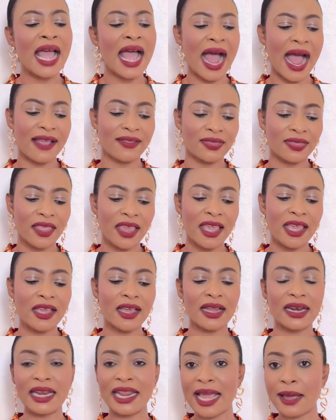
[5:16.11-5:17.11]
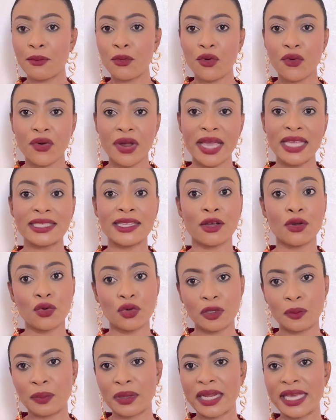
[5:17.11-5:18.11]
I think Liam Grey is a
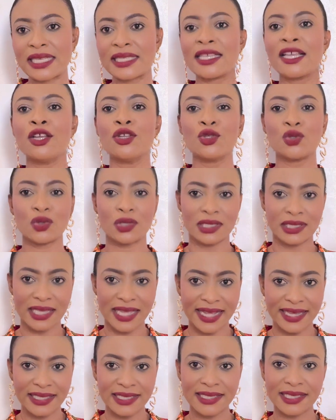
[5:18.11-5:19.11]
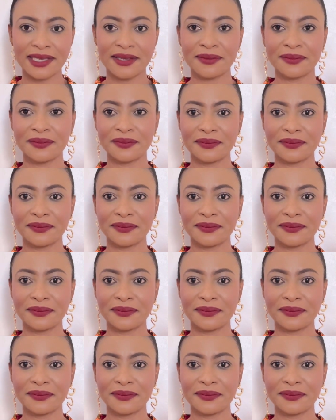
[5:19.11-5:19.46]
good place to start.